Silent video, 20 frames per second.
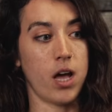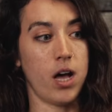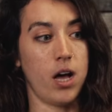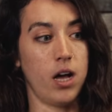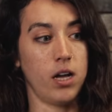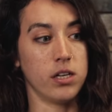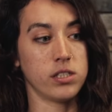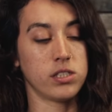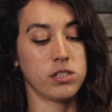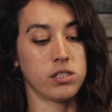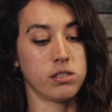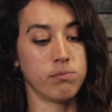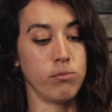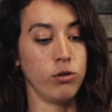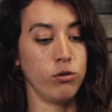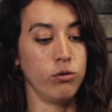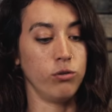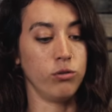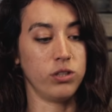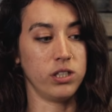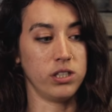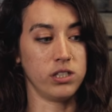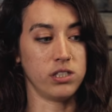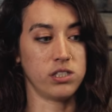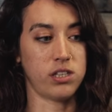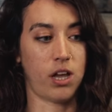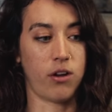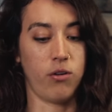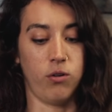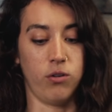uh, smooth and
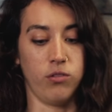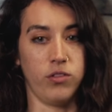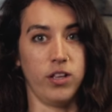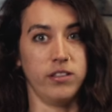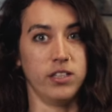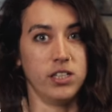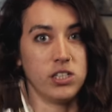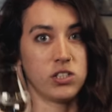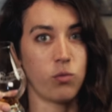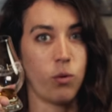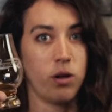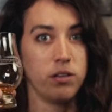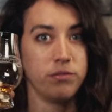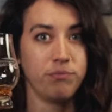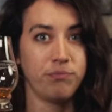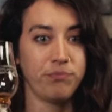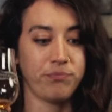subtle than this one.